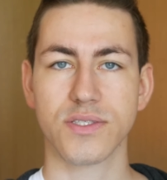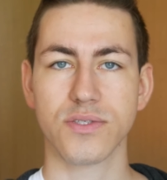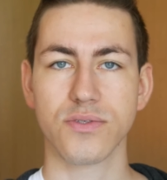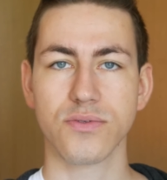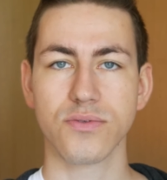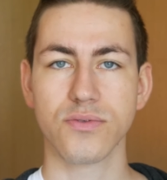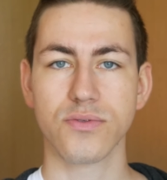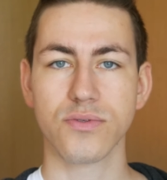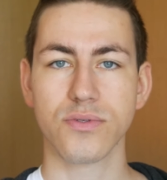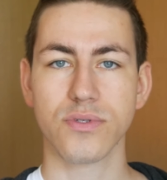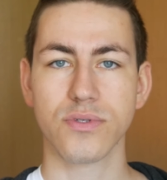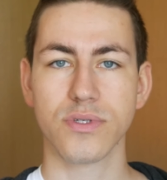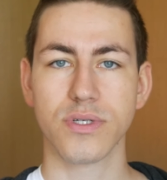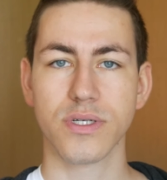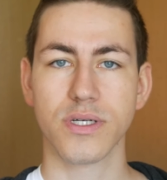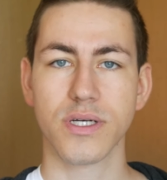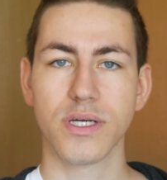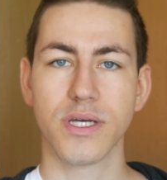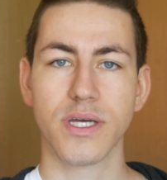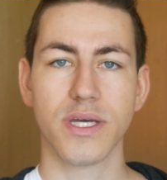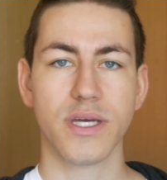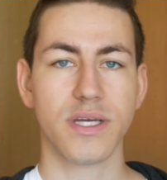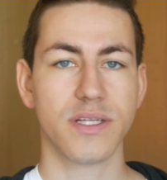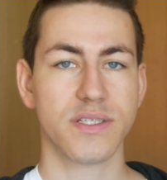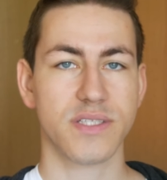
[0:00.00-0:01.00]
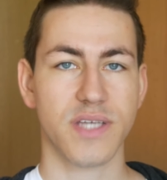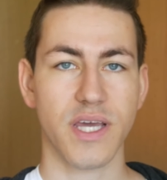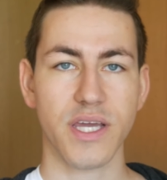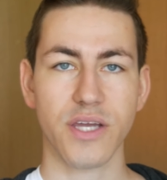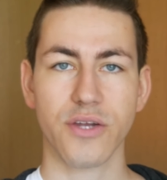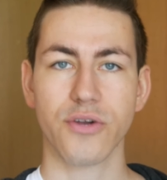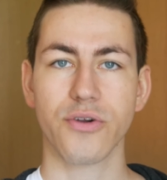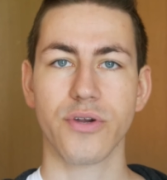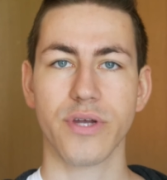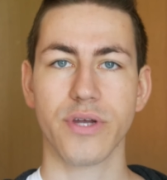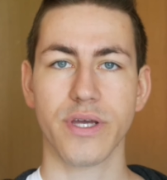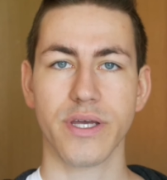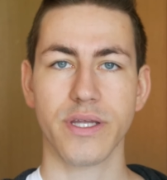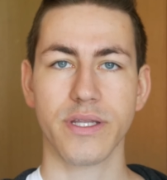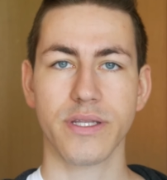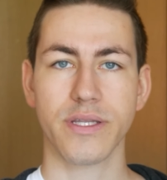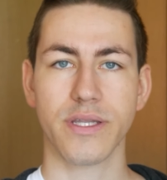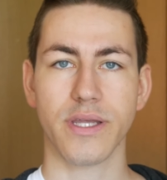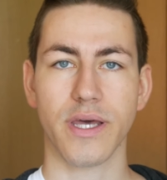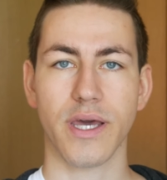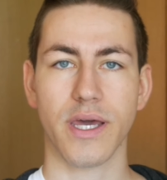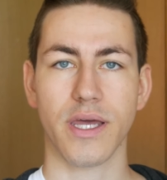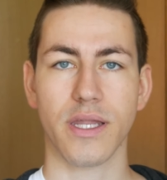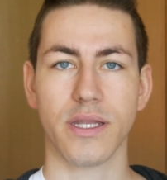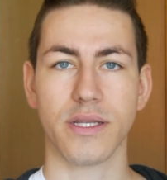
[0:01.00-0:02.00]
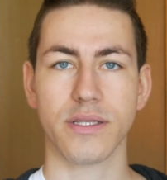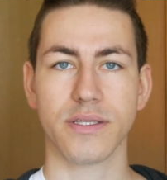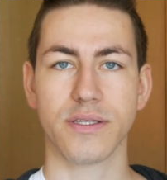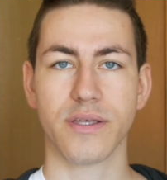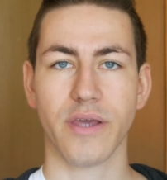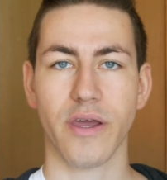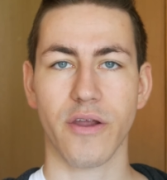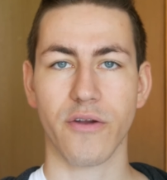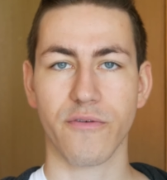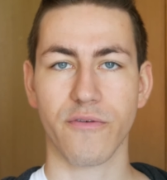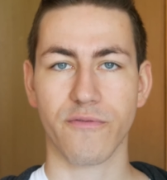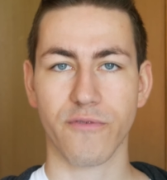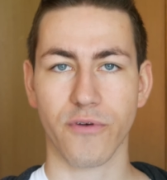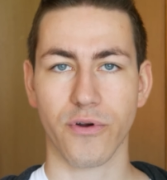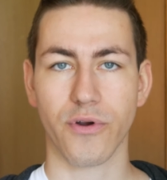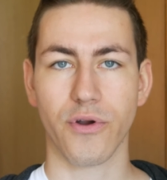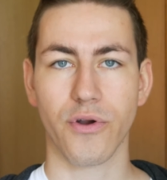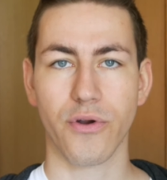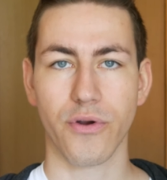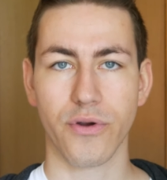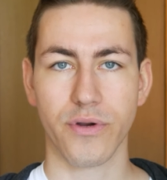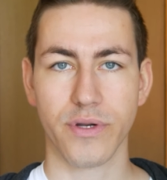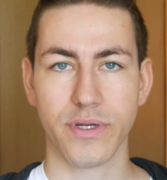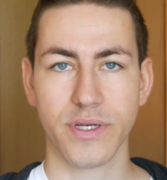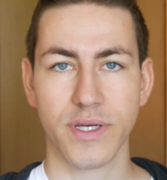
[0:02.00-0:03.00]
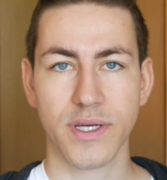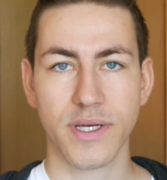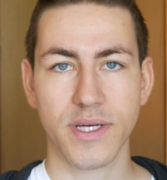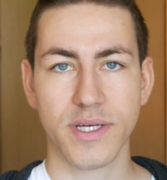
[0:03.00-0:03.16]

to take her in and care for her.